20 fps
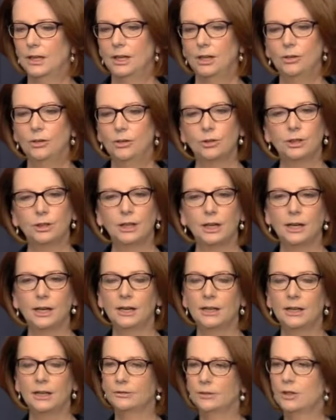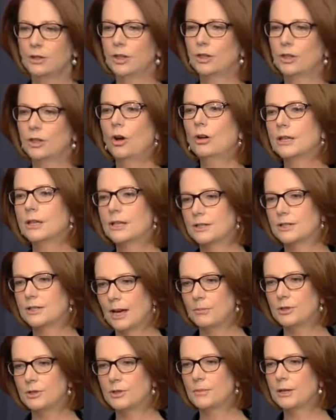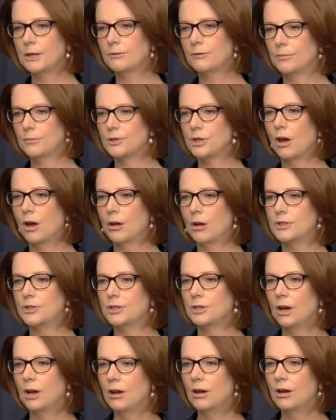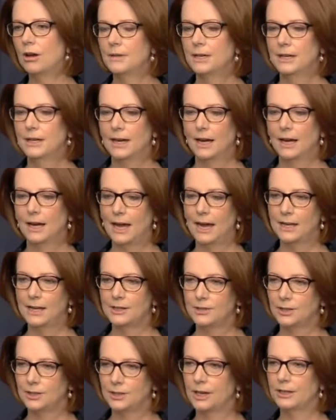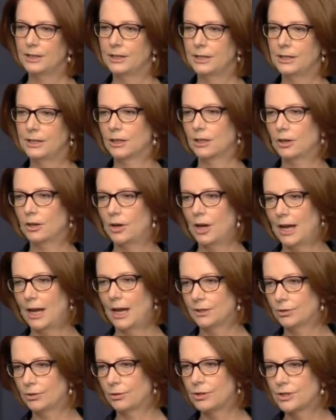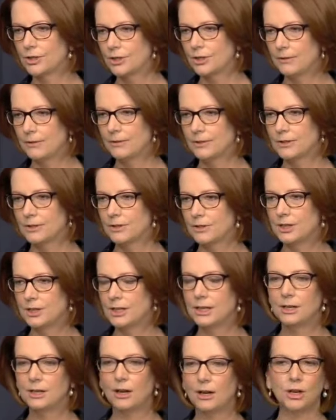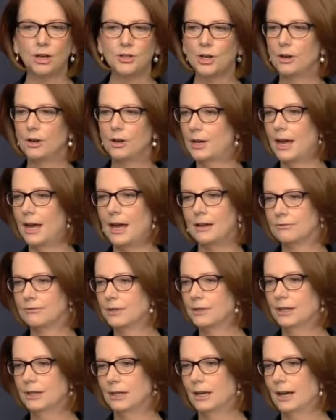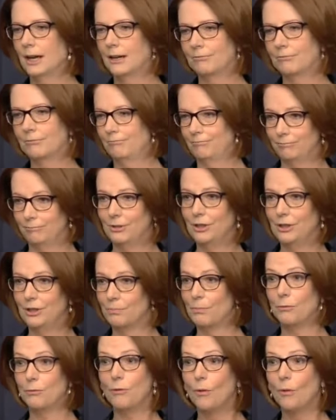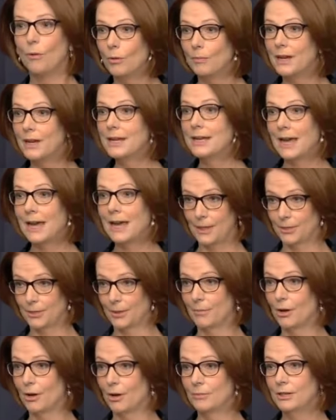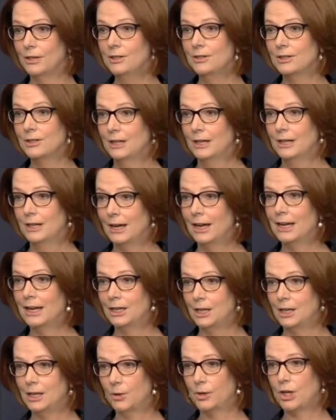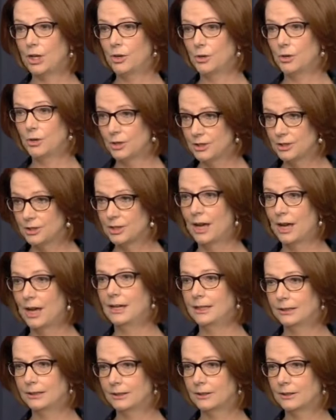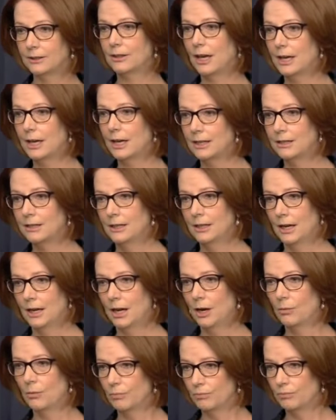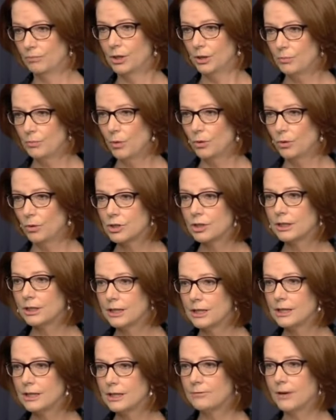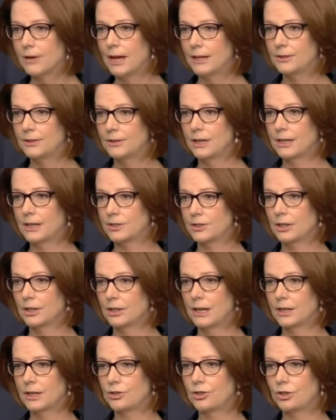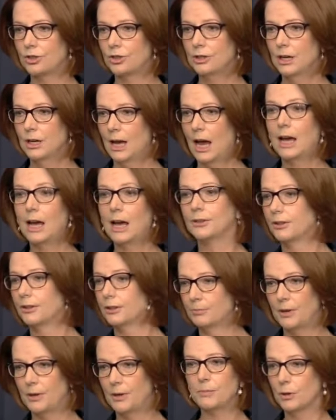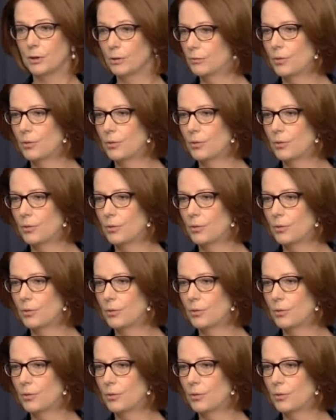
Look, uh, you know, colleagues come to me from time to time, uh, as uh, Nicola and Chris Evans did. I don't have, uh, you know, before me at the moment uh, anybody who is saying that they, uh, you know, want to leave at the next election, other than people who've